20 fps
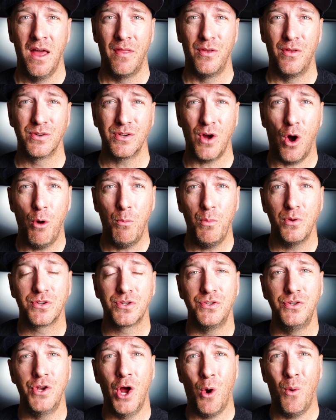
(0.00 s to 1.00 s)
there's
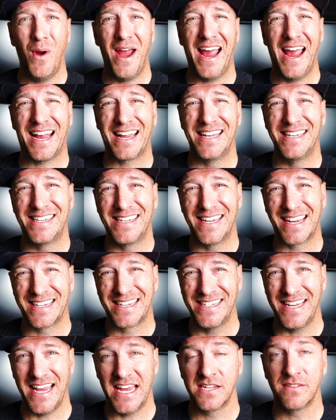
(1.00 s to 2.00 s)
almost no way I can
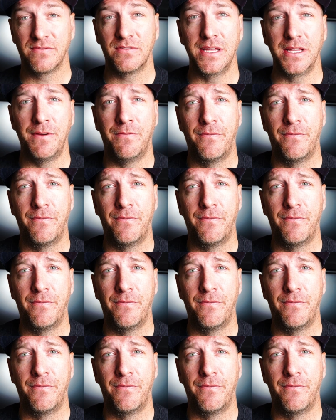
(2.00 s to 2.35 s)
successfully